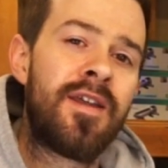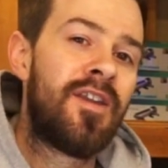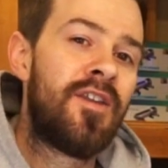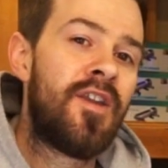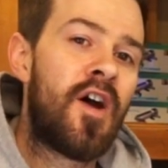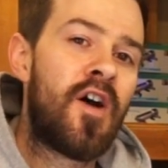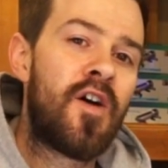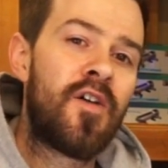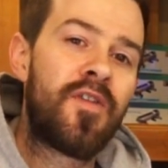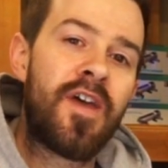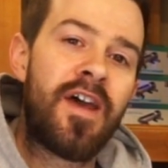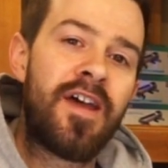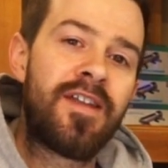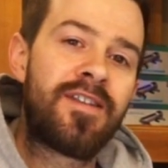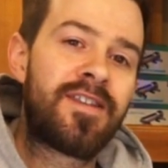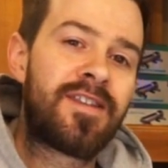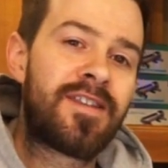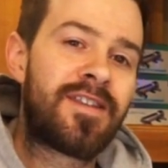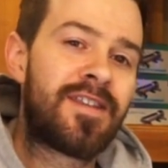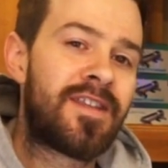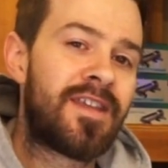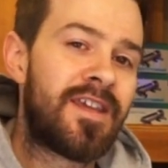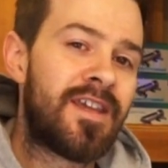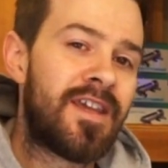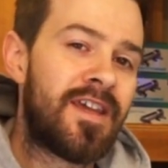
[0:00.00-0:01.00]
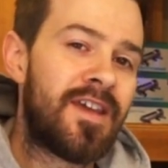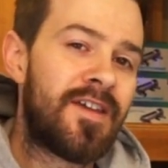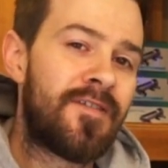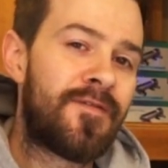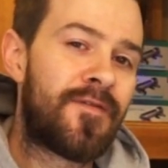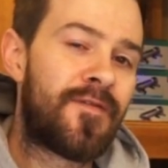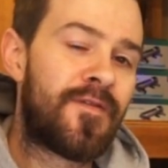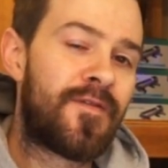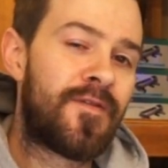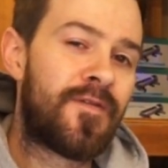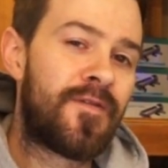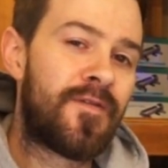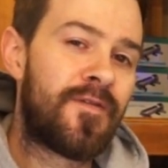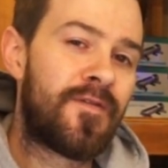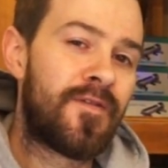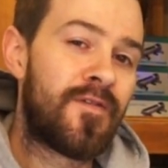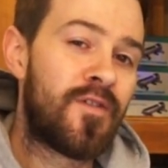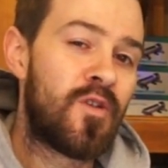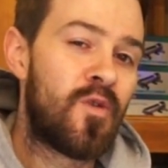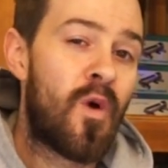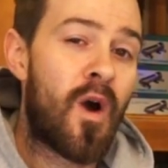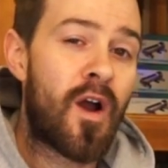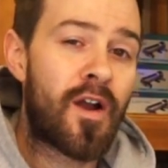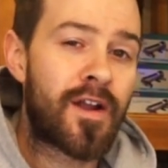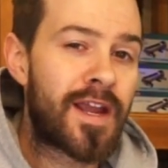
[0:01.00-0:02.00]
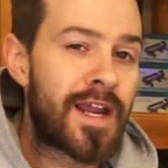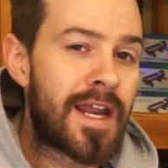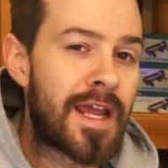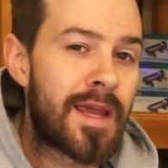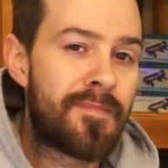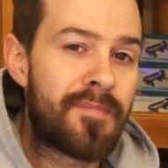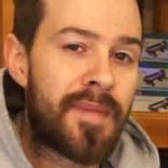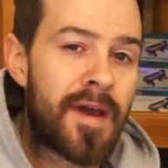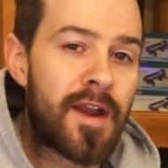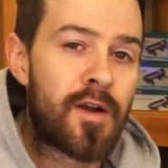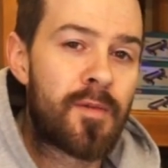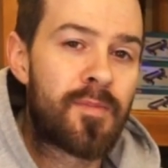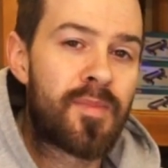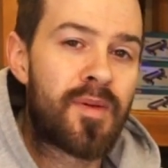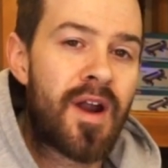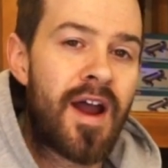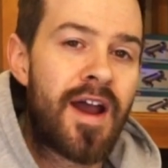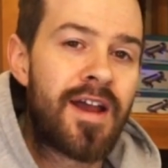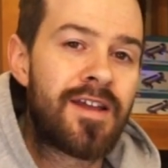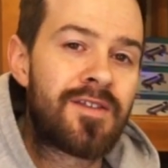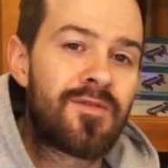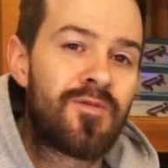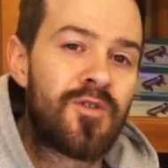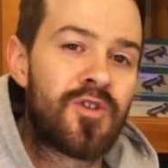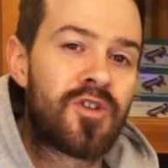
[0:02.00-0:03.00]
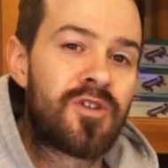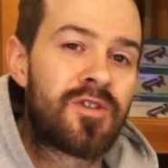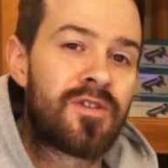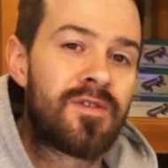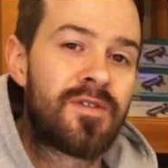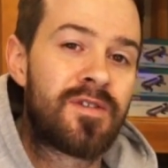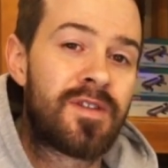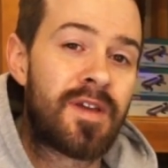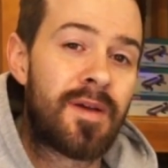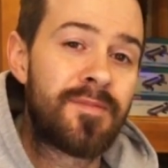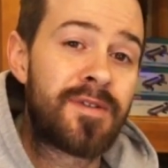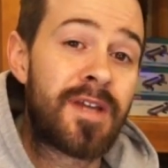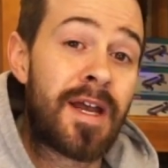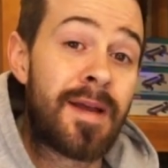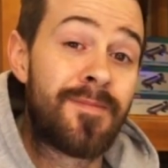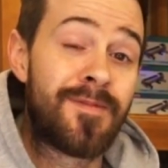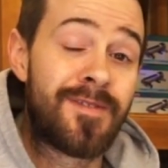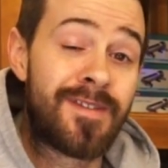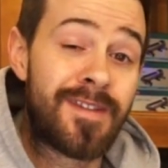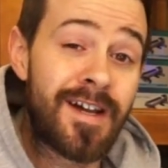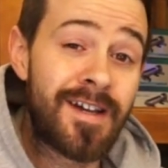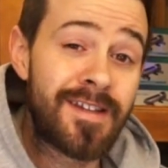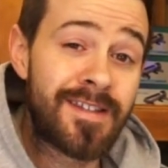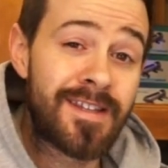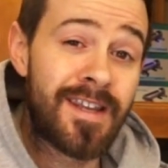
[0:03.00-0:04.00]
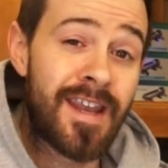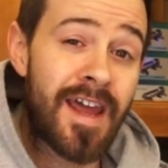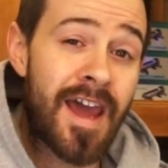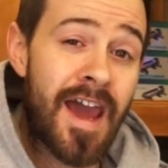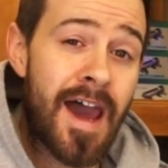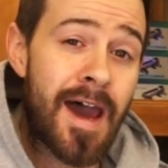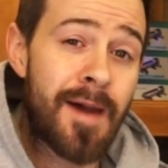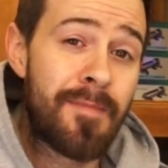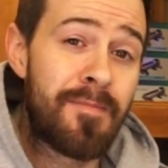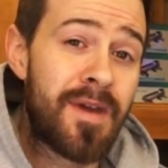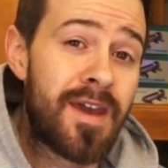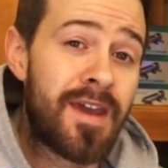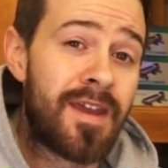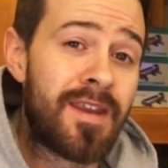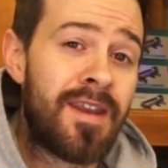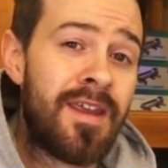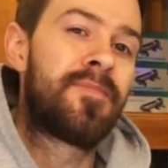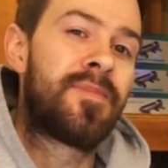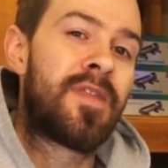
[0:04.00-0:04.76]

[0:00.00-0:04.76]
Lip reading: know that if you are getting a better price, which sometimes doesn't happen,